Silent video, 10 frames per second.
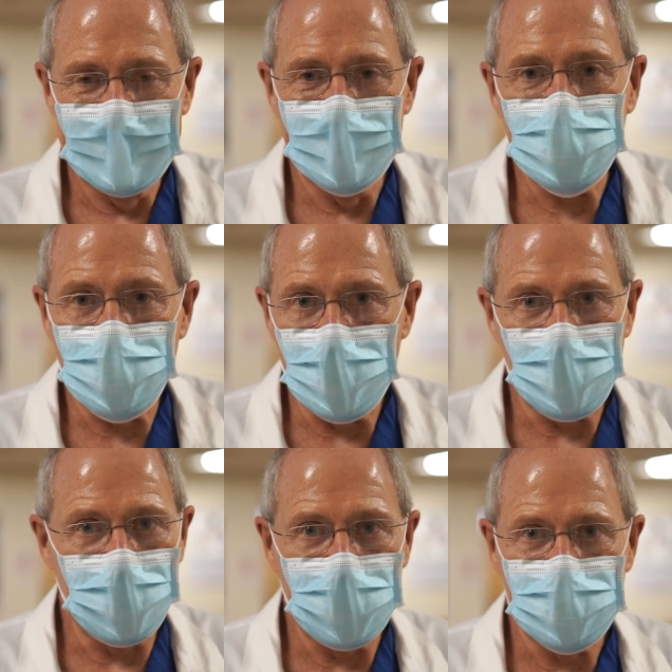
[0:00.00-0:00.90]
This
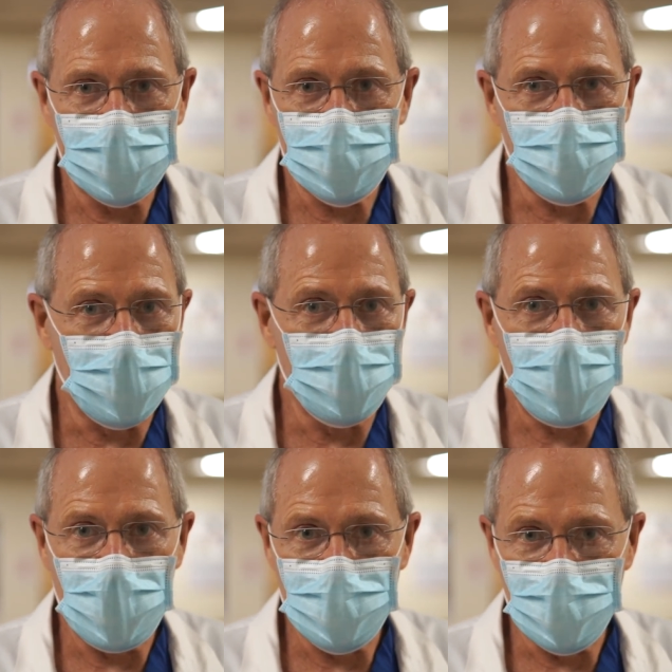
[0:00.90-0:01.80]
week we had Dr. Paul
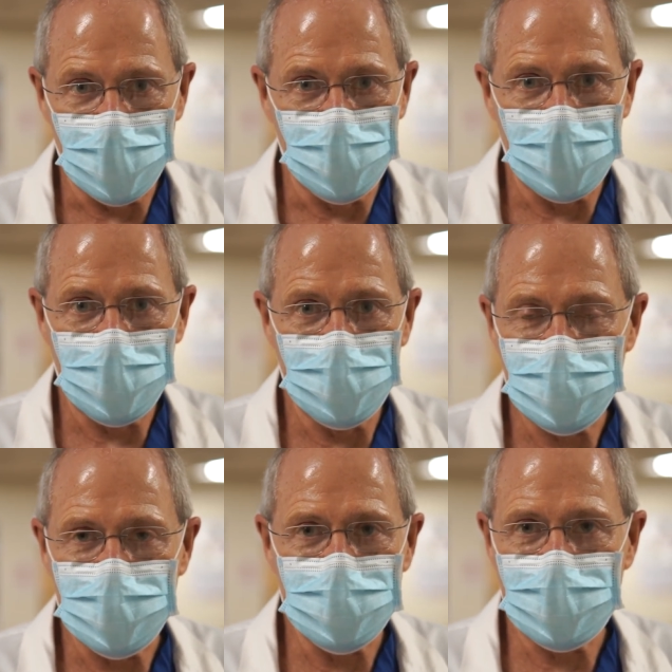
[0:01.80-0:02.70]
Palmberg, one of the
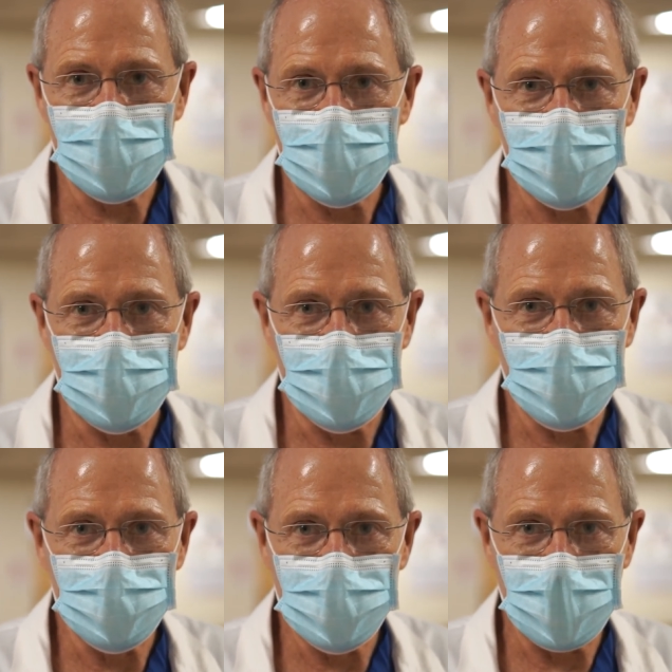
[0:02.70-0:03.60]
most distinguished
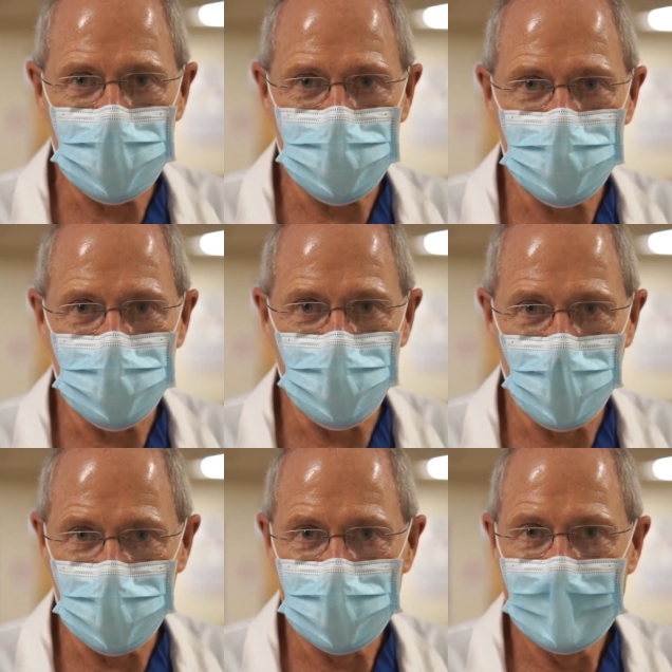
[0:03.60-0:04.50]
glaucoma specialists in the
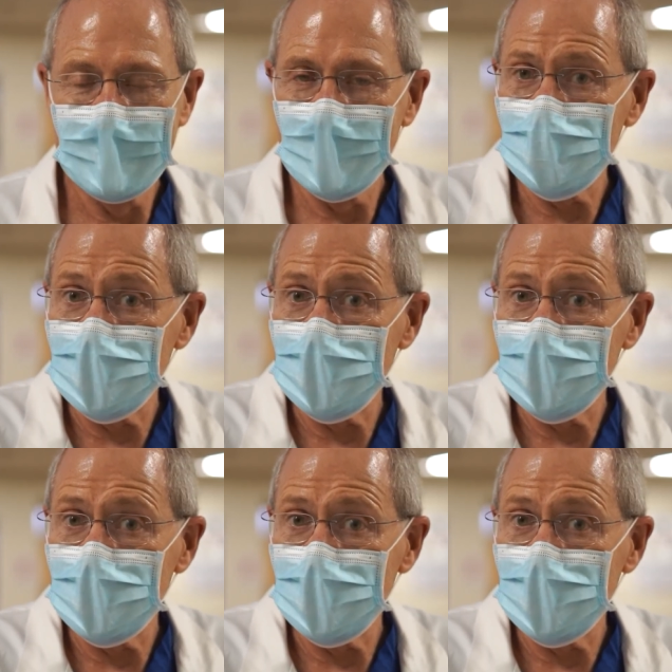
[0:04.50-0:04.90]
world, who